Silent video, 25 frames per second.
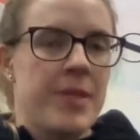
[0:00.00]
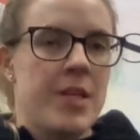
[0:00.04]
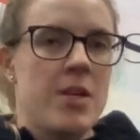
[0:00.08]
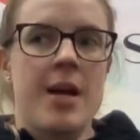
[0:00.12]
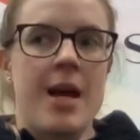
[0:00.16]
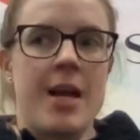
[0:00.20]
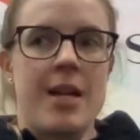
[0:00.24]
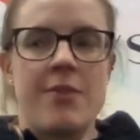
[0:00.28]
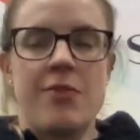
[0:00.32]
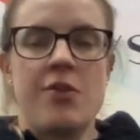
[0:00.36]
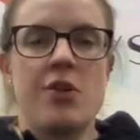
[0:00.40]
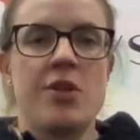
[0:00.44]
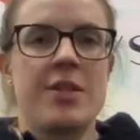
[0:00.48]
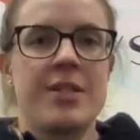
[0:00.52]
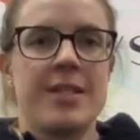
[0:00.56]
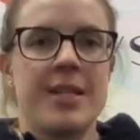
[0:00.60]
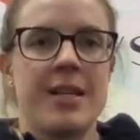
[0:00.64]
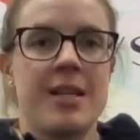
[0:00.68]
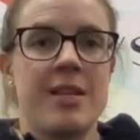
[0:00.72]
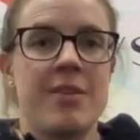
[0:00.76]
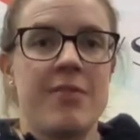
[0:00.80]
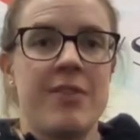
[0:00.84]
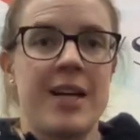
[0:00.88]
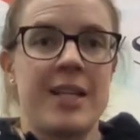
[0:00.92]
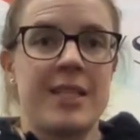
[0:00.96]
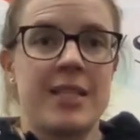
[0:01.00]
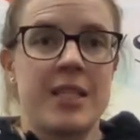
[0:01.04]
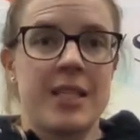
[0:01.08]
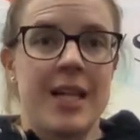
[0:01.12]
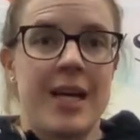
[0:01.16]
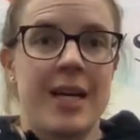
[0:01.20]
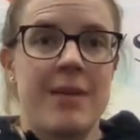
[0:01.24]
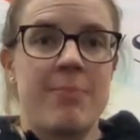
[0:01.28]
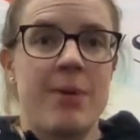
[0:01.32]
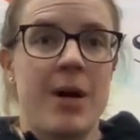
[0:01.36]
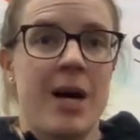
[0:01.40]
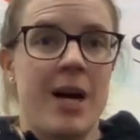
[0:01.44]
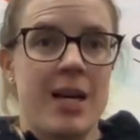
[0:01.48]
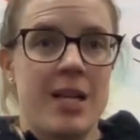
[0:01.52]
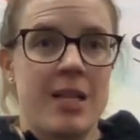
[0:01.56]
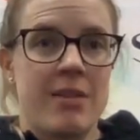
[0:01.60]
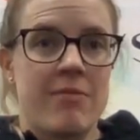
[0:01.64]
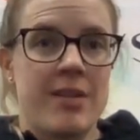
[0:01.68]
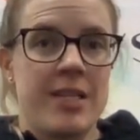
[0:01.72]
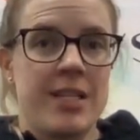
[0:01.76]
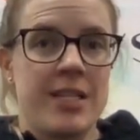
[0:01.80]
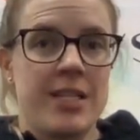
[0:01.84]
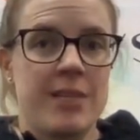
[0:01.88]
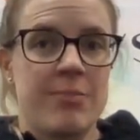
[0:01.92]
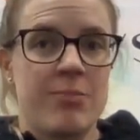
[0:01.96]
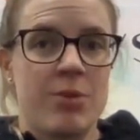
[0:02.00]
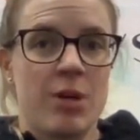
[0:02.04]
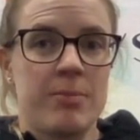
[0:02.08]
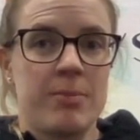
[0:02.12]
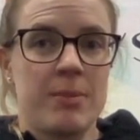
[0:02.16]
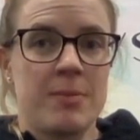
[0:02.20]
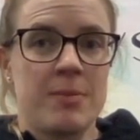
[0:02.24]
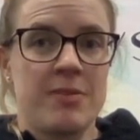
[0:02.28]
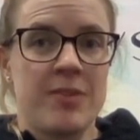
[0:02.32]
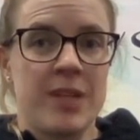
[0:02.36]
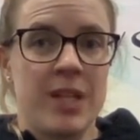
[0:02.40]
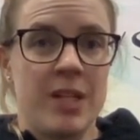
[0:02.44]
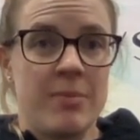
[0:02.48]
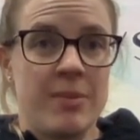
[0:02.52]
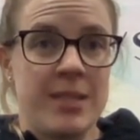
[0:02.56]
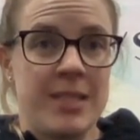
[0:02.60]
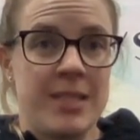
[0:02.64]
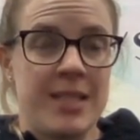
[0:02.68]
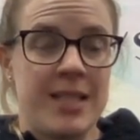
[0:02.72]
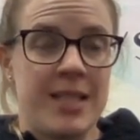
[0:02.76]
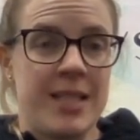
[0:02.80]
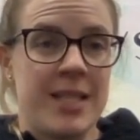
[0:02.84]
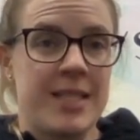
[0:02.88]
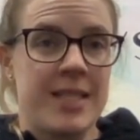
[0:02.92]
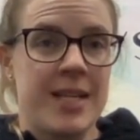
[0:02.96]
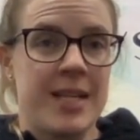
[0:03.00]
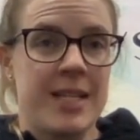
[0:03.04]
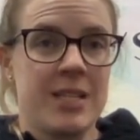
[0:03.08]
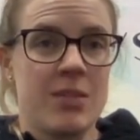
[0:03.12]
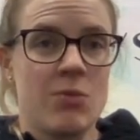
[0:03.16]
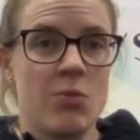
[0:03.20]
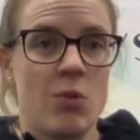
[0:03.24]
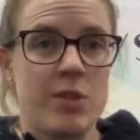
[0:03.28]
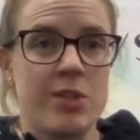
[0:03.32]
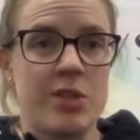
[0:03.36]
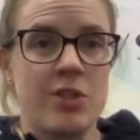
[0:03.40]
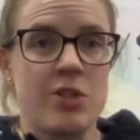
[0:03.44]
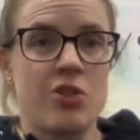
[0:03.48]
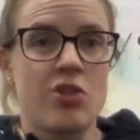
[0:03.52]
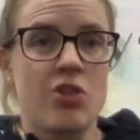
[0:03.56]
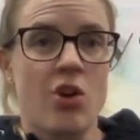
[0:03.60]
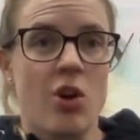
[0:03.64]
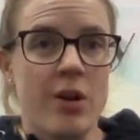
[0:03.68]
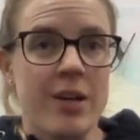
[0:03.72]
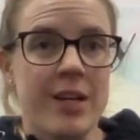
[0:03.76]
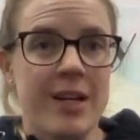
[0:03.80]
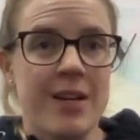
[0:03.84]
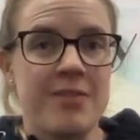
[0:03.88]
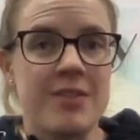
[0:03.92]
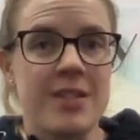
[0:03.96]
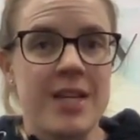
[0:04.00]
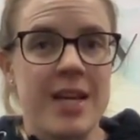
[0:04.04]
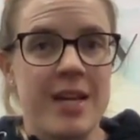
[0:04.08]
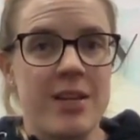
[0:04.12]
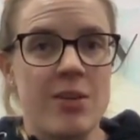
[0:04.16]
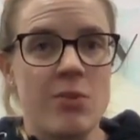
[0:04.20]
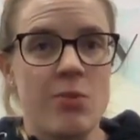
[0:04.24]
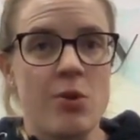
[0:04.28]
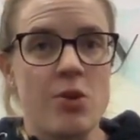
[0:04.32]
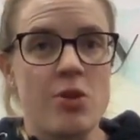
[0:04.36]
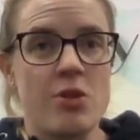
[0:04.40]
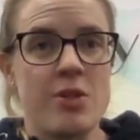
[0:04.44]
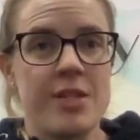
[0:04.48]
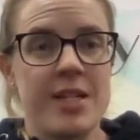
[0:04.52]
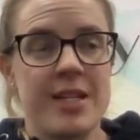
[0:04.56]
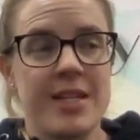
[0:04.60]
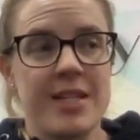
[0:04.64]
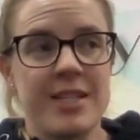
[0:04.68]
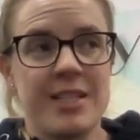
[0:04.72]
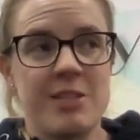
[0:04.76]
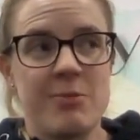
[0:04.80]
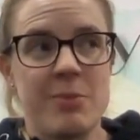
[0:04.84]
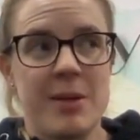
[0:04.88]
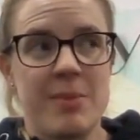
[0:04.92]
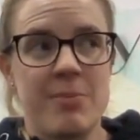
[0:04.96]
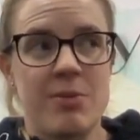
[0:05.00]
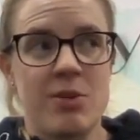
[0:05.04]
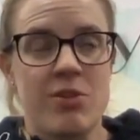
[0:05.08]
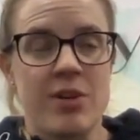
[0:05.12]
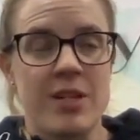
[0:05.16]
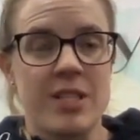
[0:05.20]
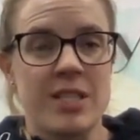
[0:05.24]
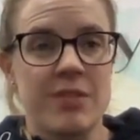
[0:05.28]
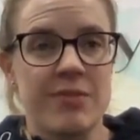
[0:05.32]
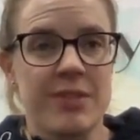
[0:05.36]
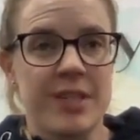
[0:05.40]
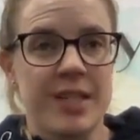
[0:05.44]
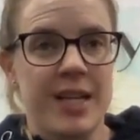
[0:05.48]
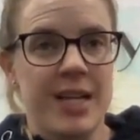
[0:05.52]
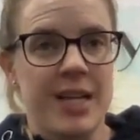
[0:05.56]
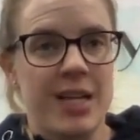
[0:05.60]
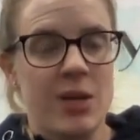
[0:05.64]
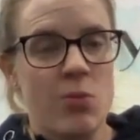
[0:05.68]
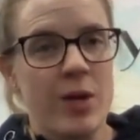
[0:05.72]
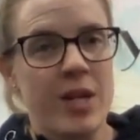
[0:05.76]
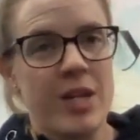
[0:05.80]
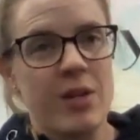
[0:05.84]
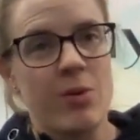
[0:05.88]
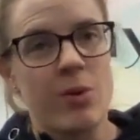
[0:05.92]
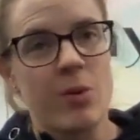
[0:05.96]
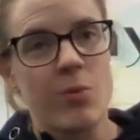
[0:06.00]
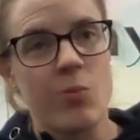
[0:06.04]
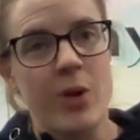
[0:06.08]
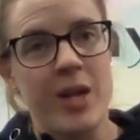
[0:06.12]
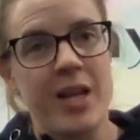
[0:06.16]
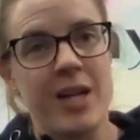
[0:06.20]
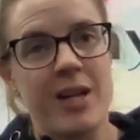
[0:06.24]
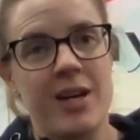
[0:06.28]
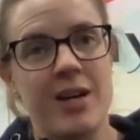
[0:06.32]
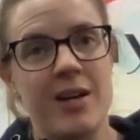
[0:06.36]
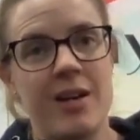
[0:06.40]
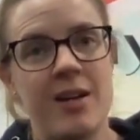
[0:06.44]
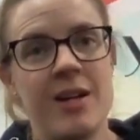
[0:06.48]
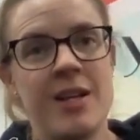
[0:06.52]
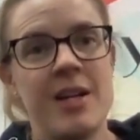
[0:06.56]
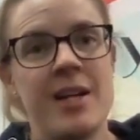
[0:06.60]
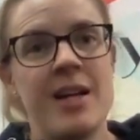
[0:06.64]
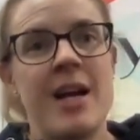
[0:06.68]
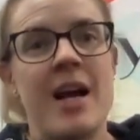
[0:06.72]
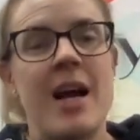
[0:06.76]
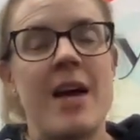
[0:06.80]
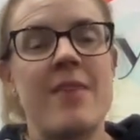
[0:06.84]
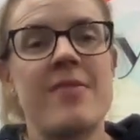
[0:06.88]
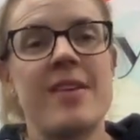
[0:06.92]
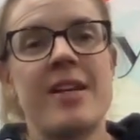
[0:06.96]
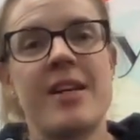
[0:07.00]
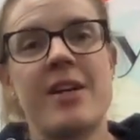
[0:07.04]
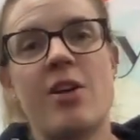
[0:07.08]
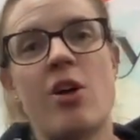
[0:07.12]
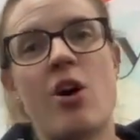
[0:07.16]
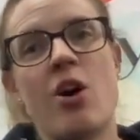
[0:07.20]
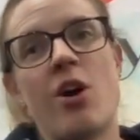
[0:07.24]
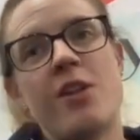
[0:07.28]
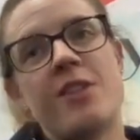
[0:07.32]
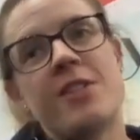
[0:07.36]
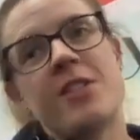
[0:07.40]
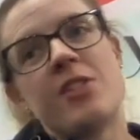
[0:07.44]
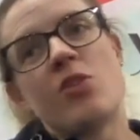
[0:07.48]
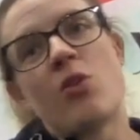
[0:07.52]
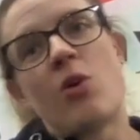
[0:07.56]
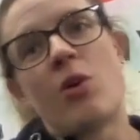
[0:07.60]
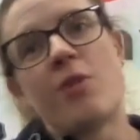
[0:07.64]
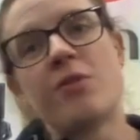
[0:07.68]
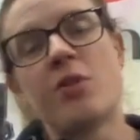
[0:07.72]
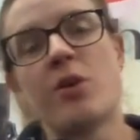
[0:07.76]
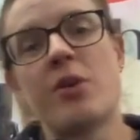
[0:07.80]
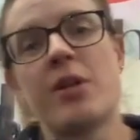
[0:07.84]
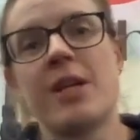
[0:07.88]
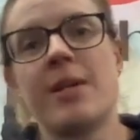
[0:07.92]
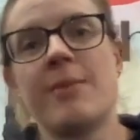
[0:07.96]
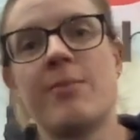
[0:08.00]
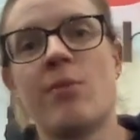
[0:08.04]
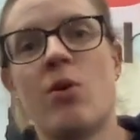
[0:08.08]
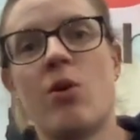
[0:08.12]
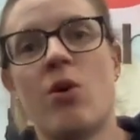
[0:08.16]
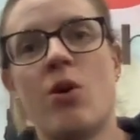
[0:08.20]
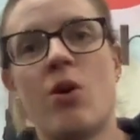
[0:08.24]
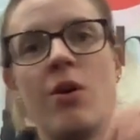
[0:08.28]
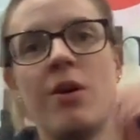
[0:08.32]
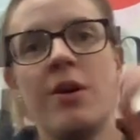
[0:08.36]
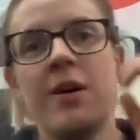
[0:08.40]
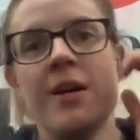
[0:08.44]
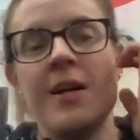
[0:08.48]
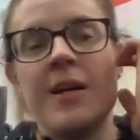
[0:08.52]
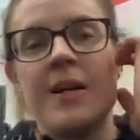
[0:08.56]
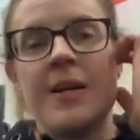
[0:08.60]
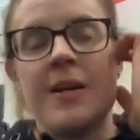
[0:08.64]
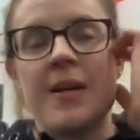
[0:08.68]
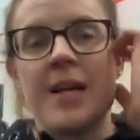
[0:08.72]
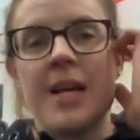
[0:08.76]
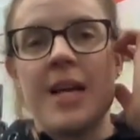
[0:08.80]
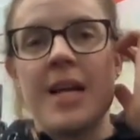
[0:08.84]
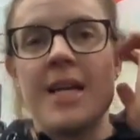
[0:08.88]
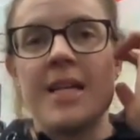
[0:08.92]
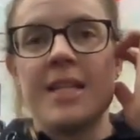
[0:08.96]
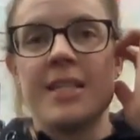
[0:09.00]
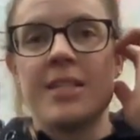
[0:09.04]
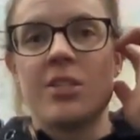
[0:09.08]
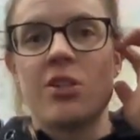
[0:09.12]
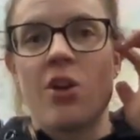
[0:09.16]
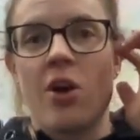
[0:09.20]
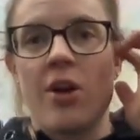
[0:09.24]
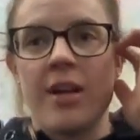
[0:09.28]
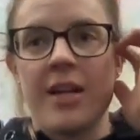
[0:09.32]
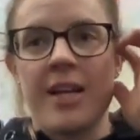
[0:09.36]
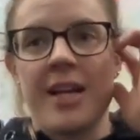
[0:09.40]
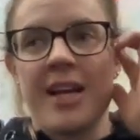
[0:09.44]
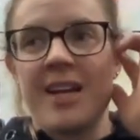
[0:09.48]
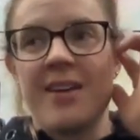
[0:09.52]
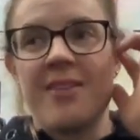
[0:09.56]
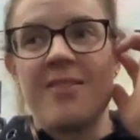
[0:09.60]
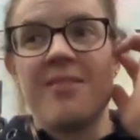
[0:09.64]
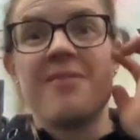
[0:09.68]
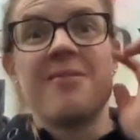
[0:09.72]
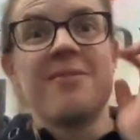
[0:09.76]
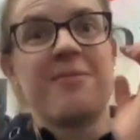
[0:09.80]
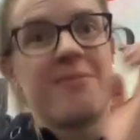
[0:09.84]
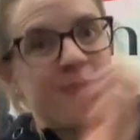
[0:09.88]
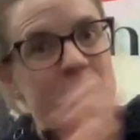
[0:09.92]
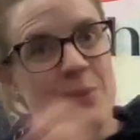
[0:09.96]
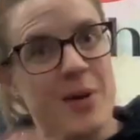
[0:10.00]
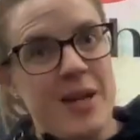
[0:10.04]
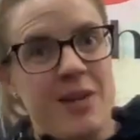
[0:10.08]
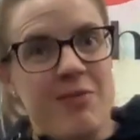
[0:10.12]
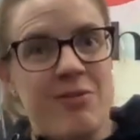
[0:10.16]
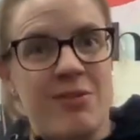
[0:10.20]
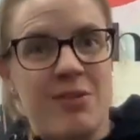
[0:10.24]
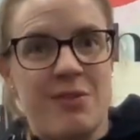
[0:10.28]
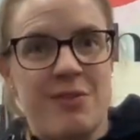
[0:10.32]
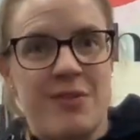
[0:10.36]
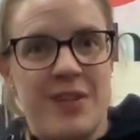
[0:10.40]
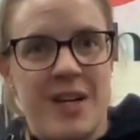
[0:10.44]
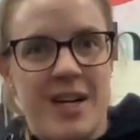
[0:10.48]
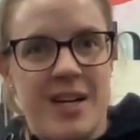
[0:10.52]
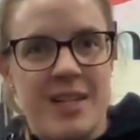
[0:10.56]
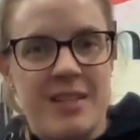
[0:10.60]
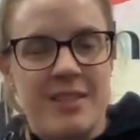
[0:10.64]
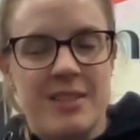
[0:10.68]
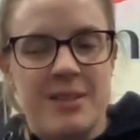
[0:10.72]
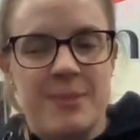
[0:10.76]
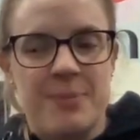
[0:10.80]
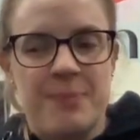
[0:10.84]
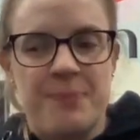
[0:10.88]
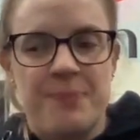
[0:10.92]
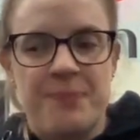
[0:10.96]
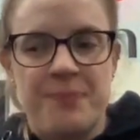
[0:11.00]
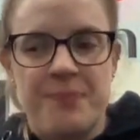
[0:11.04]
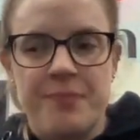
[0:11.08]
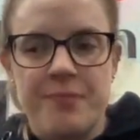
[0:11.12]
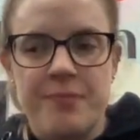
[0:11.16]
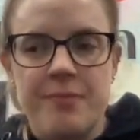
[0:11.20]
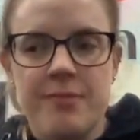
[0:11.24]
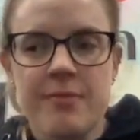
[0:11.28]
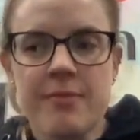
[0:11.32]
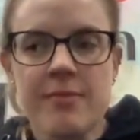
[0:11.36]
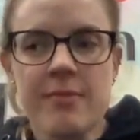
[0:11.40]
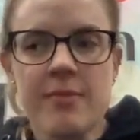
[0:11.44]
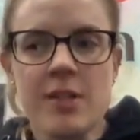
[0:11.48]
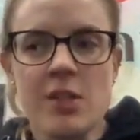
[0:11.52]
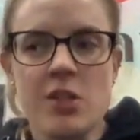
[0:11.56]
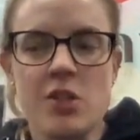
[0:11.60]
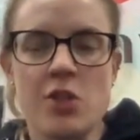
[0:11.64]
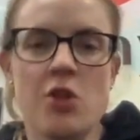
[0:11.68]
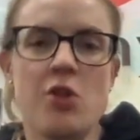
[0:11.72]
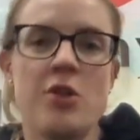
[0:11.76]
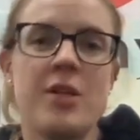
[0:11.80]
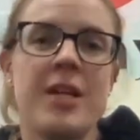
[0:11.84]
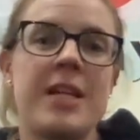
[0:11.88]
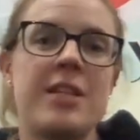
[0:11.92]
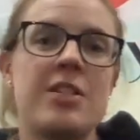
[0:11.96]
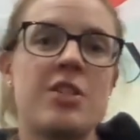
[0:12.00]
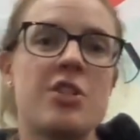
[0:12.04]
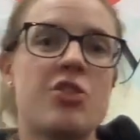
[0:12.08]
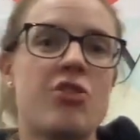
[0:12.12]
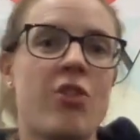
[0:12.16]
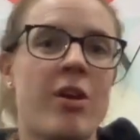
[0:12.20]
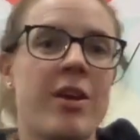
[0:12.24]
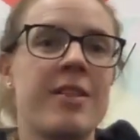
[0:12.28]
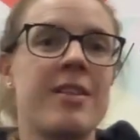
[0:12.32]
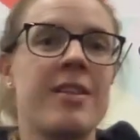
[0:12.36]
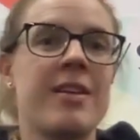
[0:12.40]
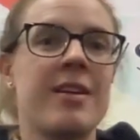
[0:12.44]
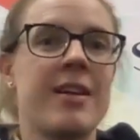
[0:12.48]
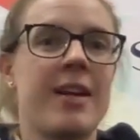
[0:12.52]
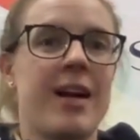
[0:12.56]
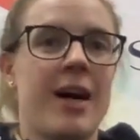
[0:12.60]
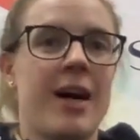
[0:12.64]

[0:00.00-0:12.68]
And if you consider the fact that like part of the reason the problem developed is that the tendon wasn't strong enough to handle what you did and it's been progressively getting weaker and weaker, and then it hurts and you're offloading it more, it's going to get weak real fast. So you need to strengthen it